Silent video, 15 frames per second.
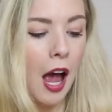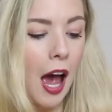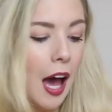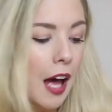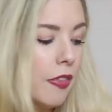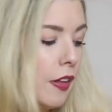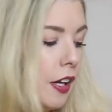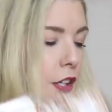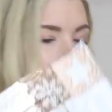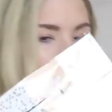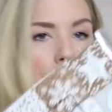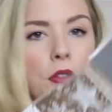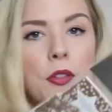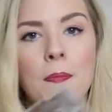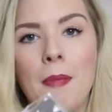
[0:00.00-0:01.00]
And they
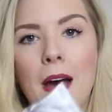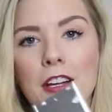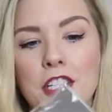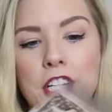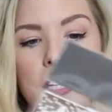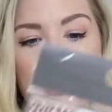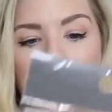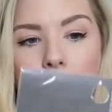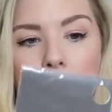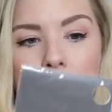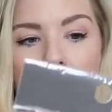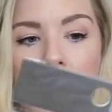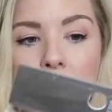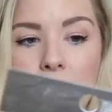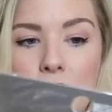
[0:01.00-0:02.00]
do the matching gift
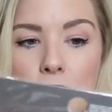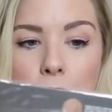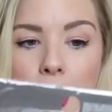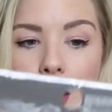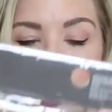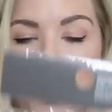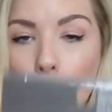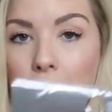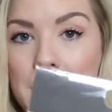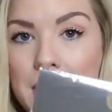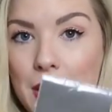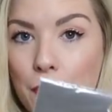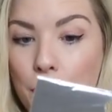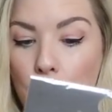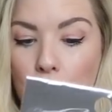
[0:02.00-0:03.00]
tags, so you get
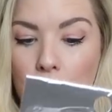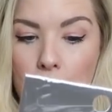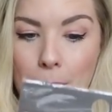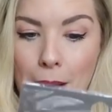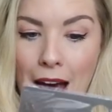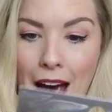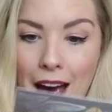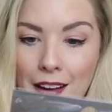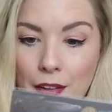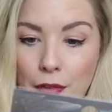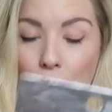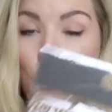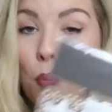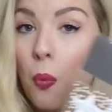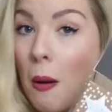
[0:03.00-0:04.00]
24 in a pack
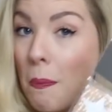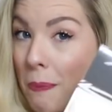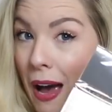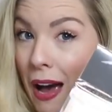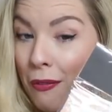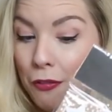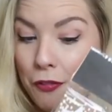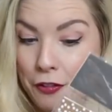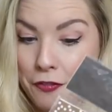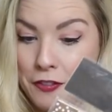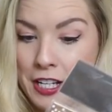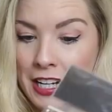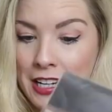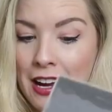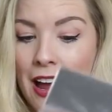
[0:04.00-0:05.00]
for
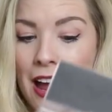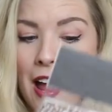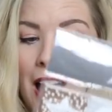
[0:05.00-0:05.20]
£1.50.